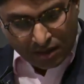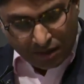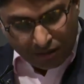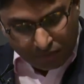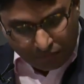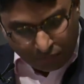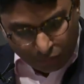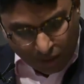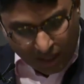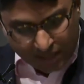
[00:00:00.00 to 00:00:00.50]

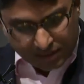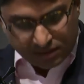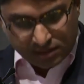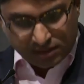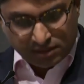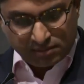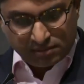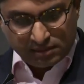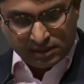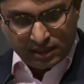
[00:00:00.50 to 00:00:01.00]
For
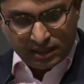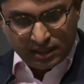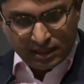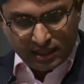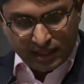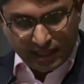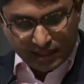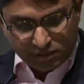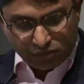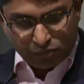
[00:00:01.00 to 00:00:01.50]
us,
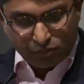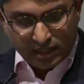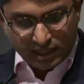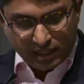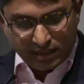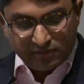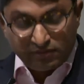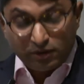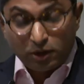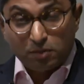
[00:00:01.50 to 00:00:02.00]
it's
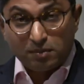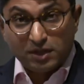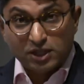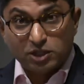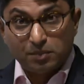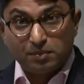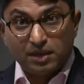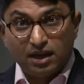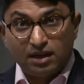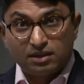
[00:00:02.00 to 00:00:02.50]
really very much
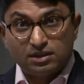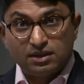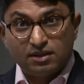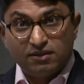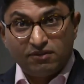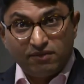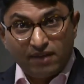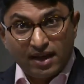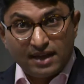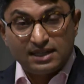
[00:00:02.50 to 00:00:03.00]
about
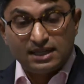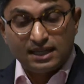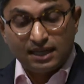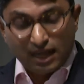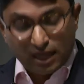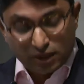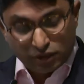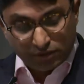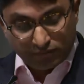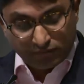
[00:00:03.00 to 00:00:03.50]
finding
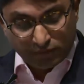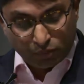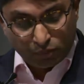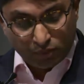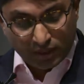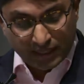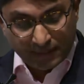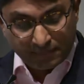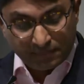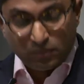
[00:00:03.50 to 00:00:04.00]
a different
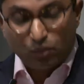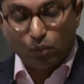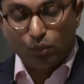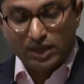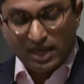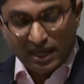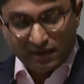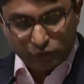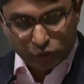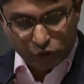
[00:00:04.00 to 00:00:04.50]
way. We
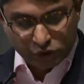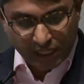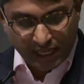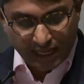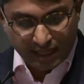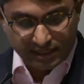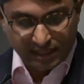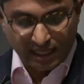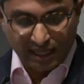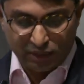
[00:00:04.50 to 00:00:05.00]
have to
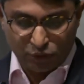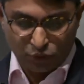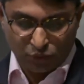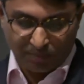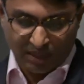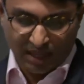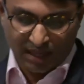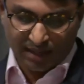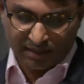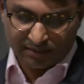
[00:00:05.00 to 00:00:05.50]
chart a new
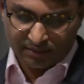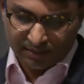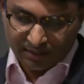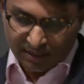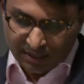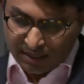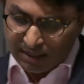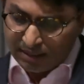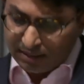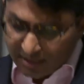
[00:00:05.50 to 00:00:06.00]
path.
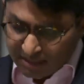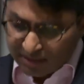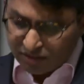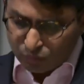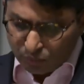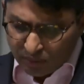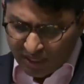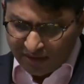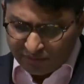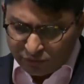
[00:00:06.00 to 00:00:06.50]
Yes,
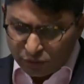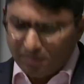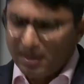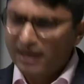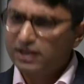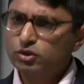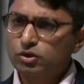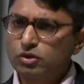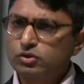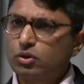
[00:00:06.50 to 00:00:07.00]
we have to
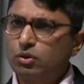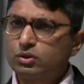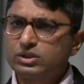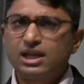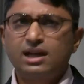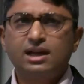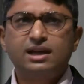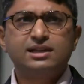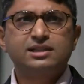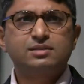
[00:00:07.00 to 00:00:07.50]
manage those old
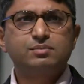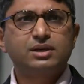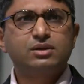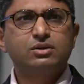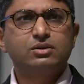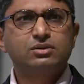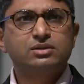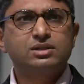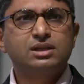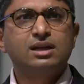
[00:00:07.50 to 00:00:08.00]
ties
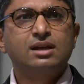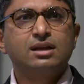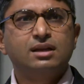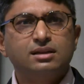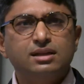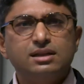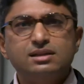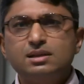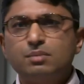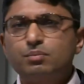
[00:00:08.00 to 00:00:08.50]
because
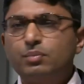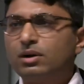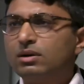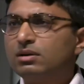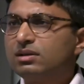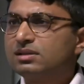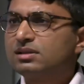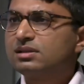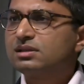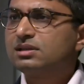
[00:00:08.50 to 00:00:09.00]
these
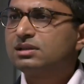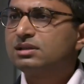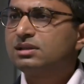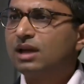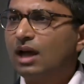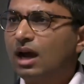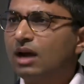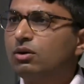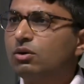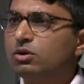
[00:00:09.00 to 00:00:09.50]
imperialists
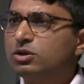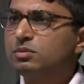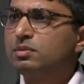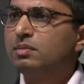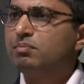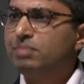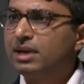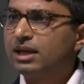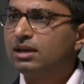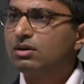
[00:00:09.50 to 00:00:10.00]
are going to be
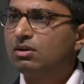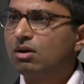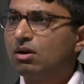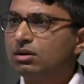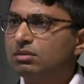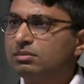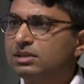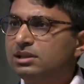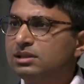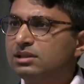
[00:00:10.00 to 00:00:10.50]
big
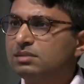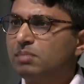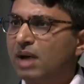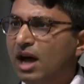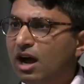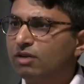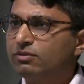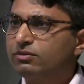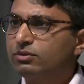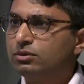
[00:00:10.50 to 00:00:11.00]
economies,
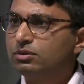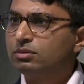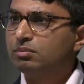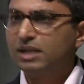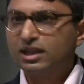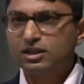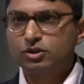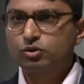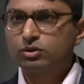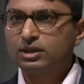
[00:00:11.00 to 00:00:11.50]
powerful,
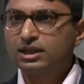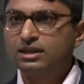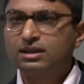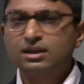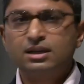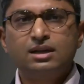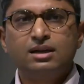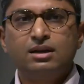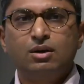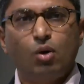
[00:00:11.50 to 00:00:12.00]
military,
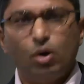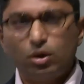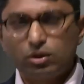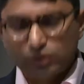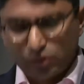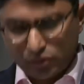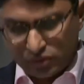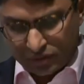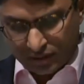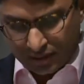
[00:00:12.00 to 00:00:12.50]
all of
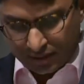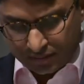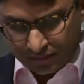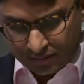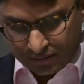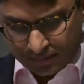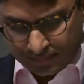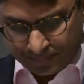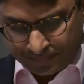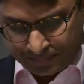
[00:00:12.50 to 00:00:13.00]
those things.